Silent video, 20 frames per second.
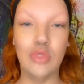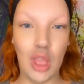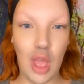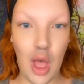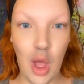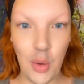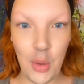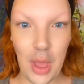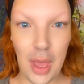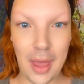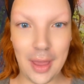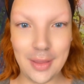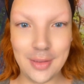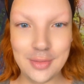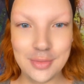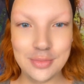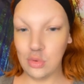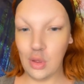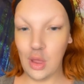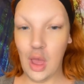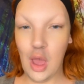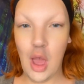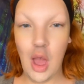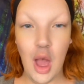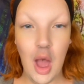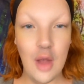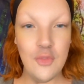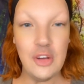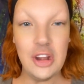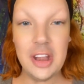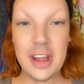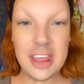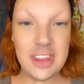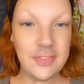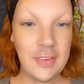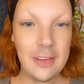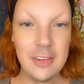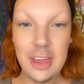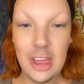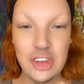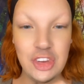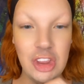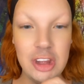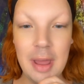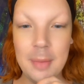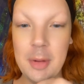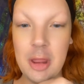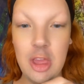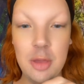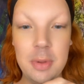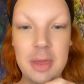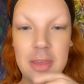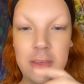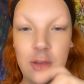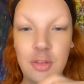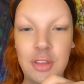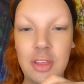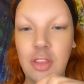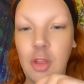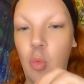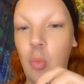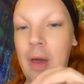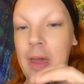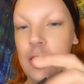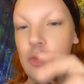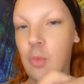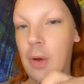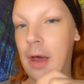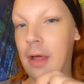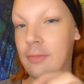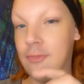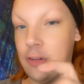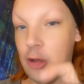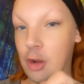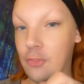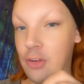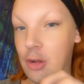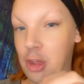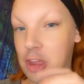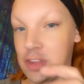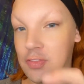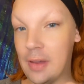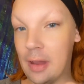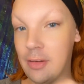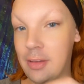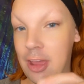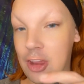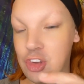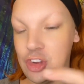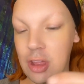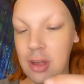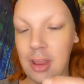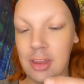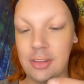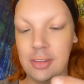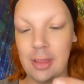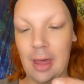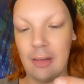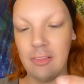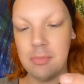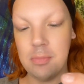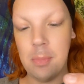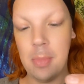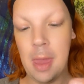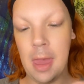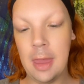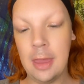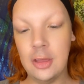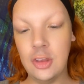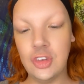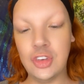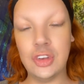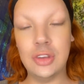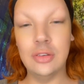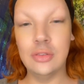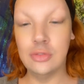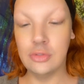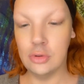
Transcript: Okay. For today's foundation, I'm going to be using the Wet n Wild Photo Focus Foundation in Soft Beige.